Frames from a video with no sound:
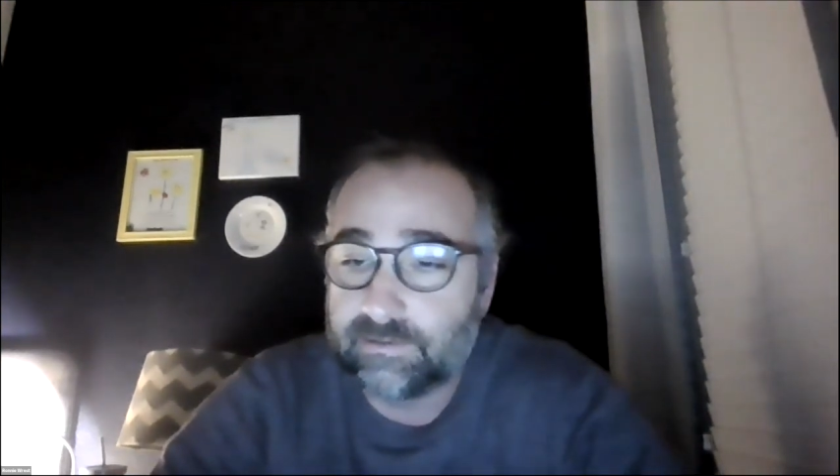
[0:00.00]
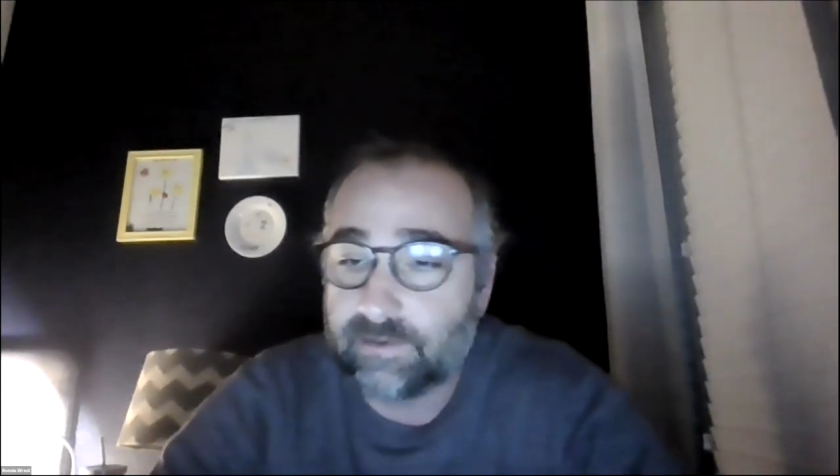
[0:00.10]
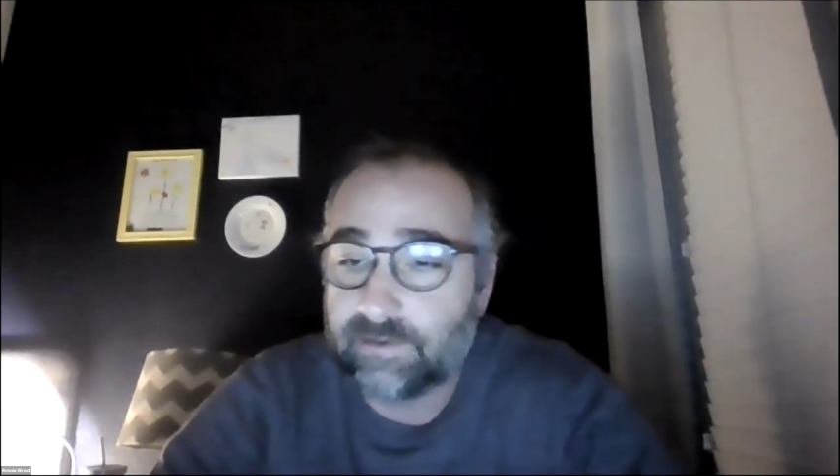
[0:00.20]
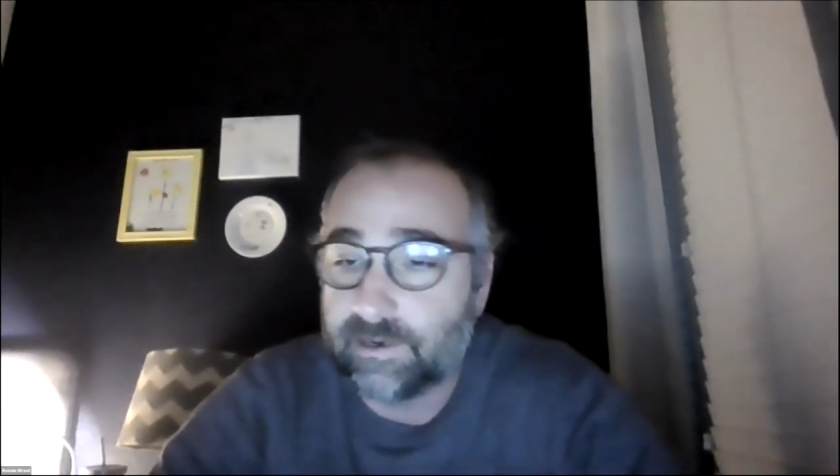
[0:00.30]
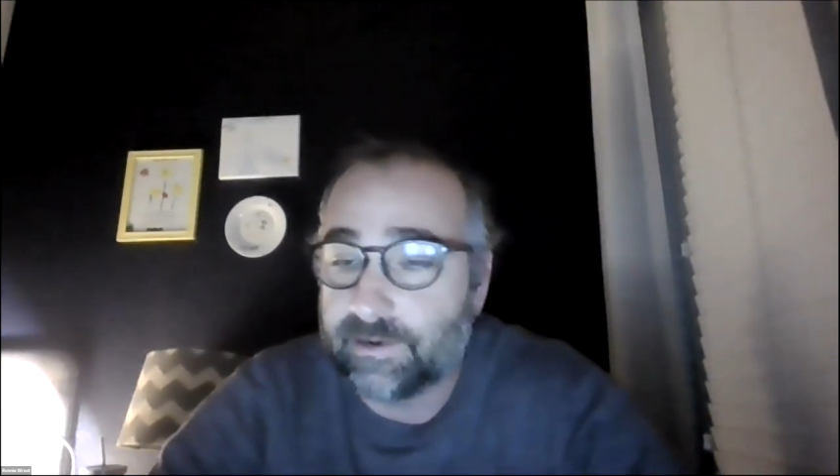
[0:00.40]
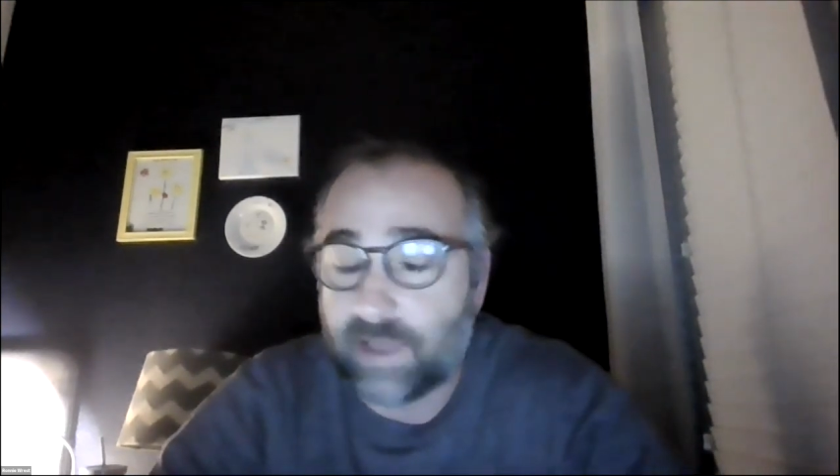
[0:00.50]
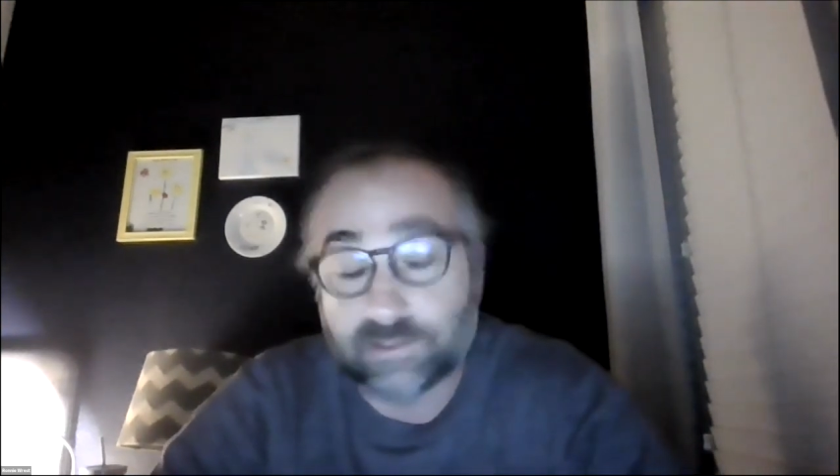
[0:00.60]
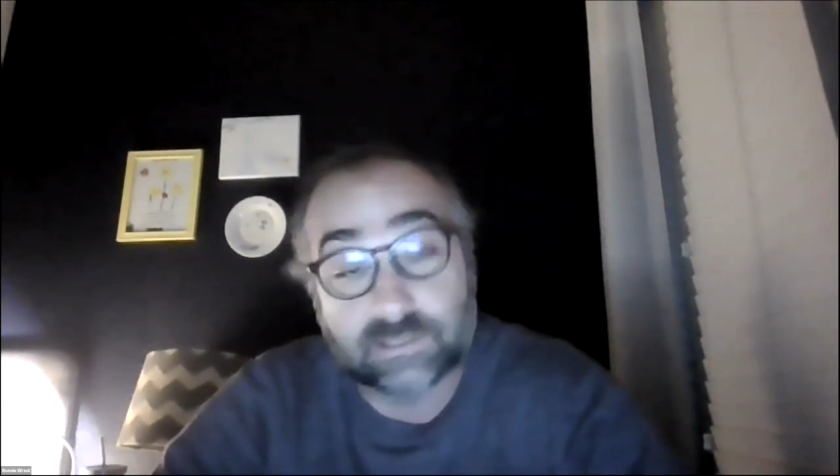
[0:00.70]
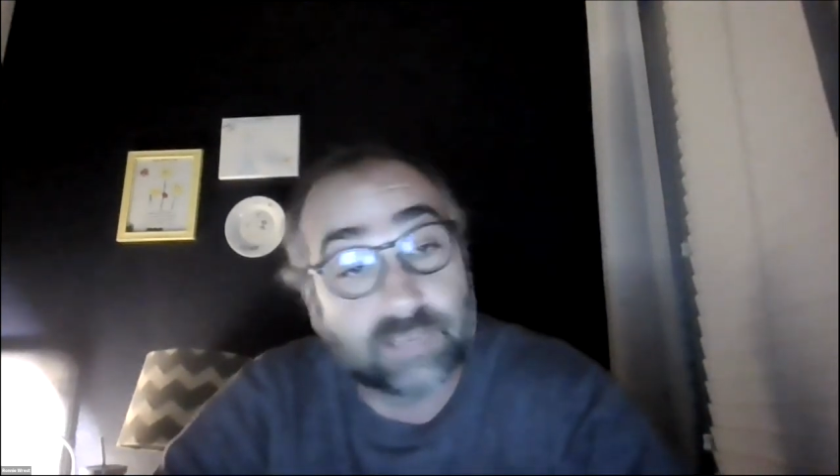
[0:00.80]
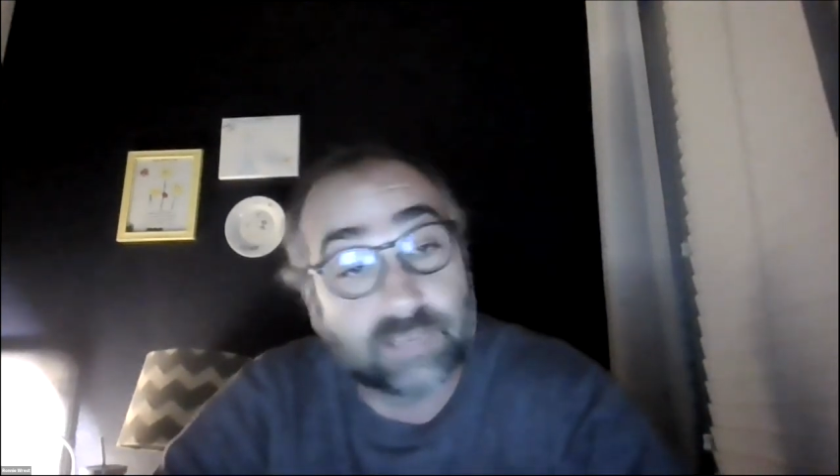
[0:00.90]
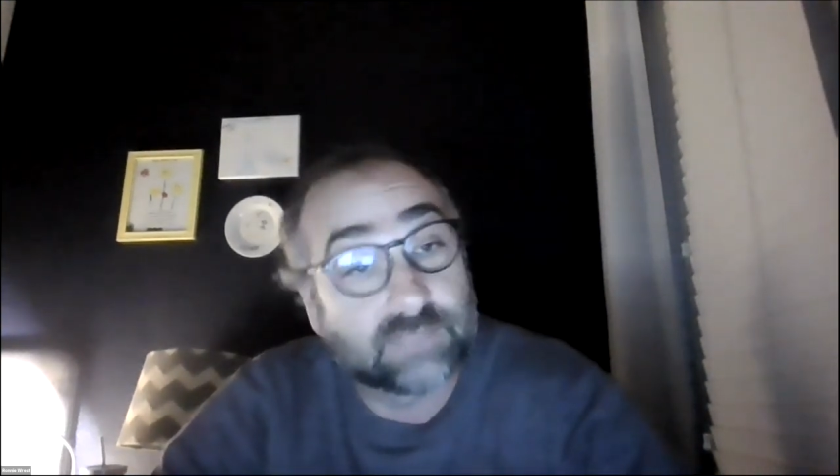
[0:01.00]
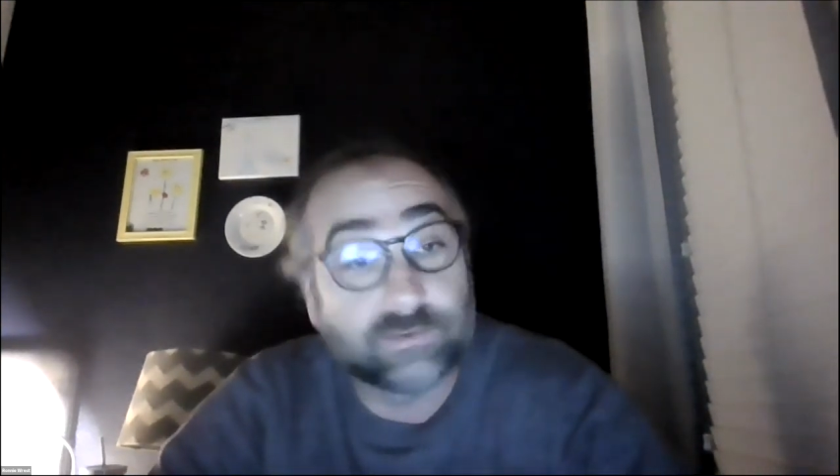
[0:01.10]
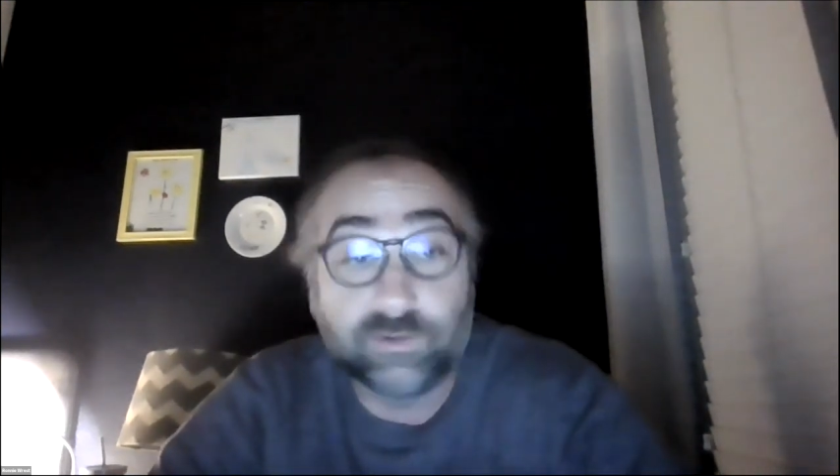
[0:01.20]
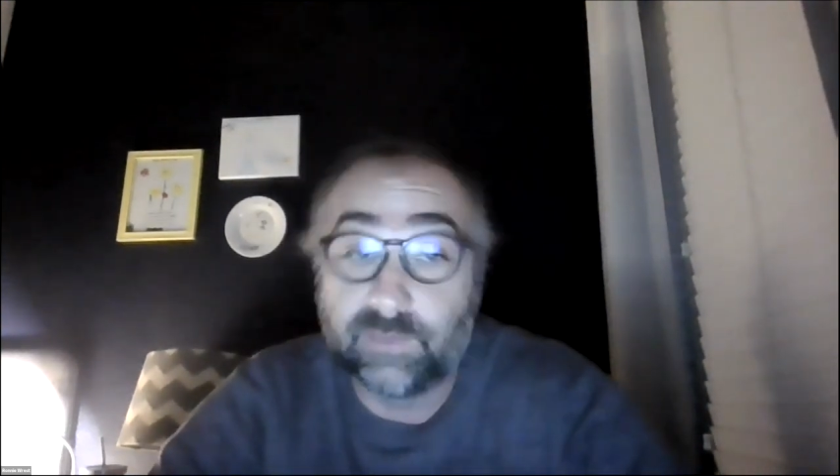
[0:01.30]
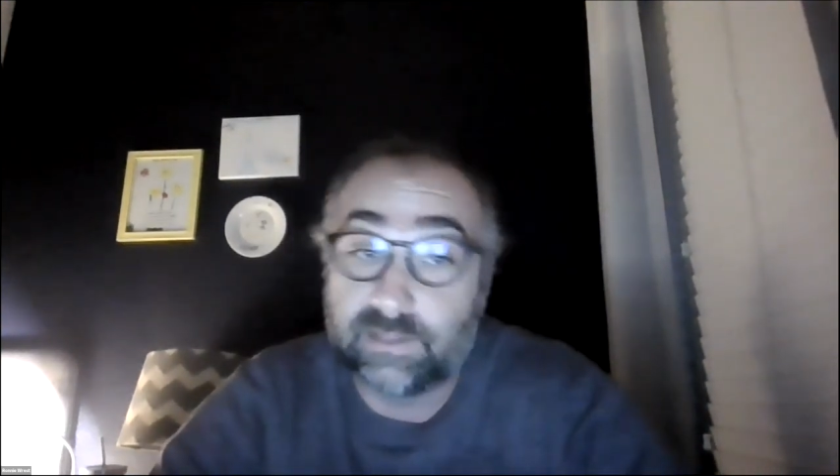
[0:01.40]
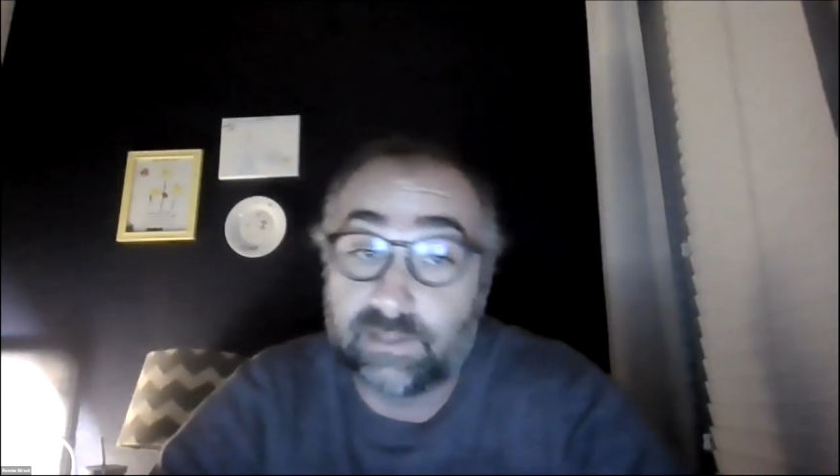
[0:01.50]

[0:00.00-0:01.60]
how successful you've been